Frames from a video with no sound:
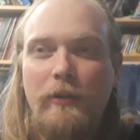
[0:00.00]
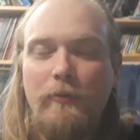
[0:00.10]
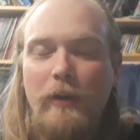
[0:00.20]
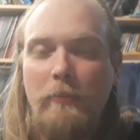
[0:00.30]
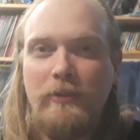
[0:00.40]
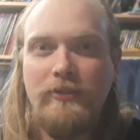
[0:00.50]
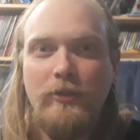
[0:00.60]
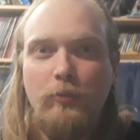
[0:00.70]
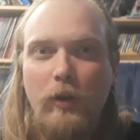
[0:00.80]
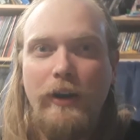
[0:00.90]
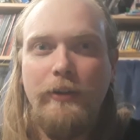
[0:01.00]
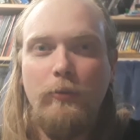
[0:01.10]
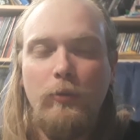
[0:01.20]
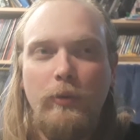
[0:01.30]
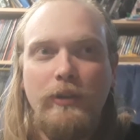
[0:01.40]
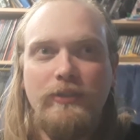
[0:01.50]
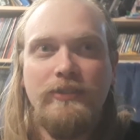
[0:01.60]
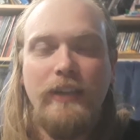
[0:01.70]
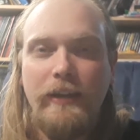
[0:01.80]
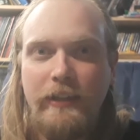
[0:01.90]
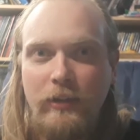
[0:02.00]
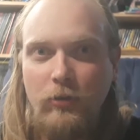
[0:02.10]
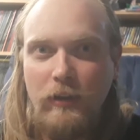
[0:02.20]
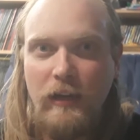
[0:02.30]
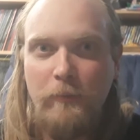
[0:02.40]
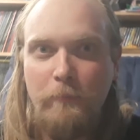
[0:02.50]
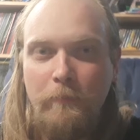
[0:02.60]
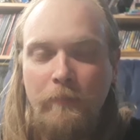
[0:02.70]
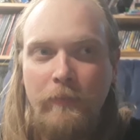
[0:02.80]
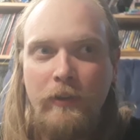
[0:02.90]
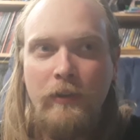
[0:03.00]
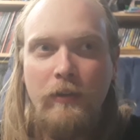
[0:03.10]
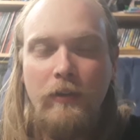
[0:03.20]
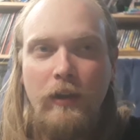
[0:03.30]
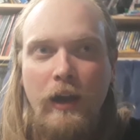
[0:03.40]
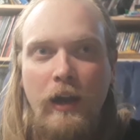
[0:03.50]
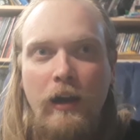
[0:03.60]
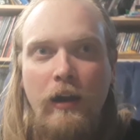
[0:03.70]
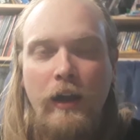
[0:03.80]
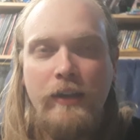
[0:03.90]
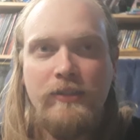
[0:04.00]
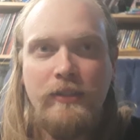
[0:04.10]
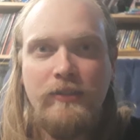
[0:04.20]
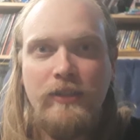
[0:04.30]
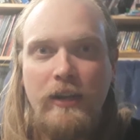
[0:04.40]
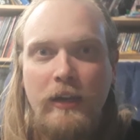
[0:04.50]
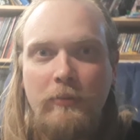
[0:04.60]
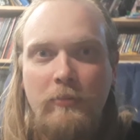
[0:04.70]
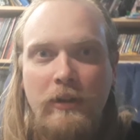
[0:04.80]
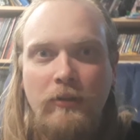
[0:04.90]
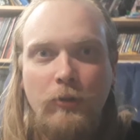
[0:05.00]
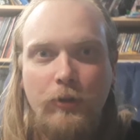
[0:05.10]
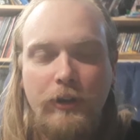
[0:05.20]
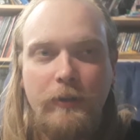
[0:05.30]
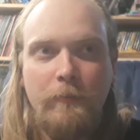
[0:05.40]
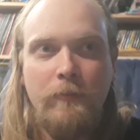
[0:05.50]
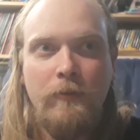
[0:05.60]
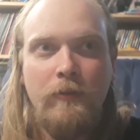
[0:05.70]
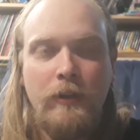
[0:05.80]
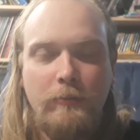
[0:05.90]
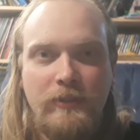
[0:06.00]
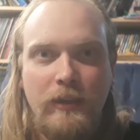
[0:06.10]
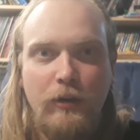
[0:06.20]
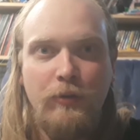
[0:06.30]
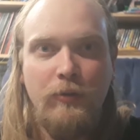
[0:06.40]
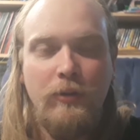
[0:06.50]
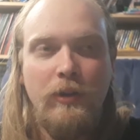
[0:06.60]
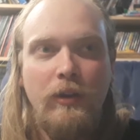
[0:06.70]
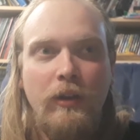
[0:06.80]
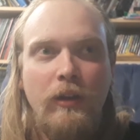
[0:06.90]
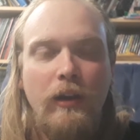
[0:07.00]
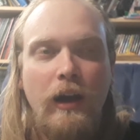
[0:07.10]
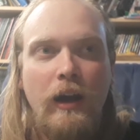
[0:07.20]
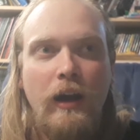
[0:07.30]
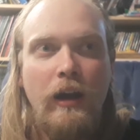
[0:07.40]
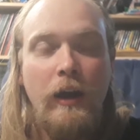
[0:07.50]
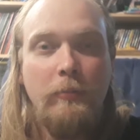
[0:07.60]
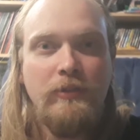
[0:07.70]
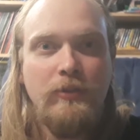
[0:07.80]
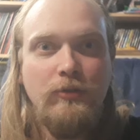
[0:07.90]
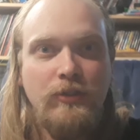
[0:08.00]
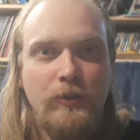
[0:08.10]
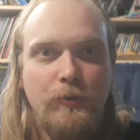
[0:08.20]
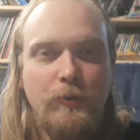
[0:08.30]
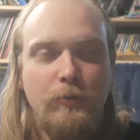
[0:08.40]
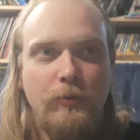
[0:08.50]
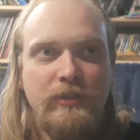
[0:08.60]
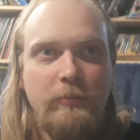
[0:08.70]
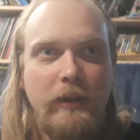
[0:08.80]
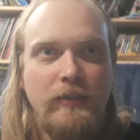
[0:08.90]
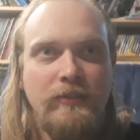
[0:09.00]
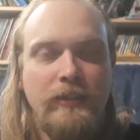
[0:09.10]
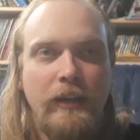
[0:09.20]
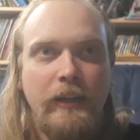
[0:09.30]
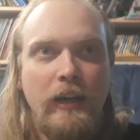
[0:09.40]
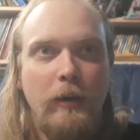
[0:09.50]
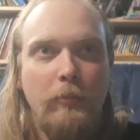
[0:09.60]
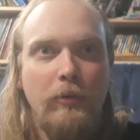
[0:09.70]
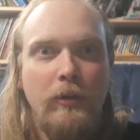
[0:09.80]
episode 1 was setting it all up, as in setting up the Mandalorian himself, episode 2 was about setting up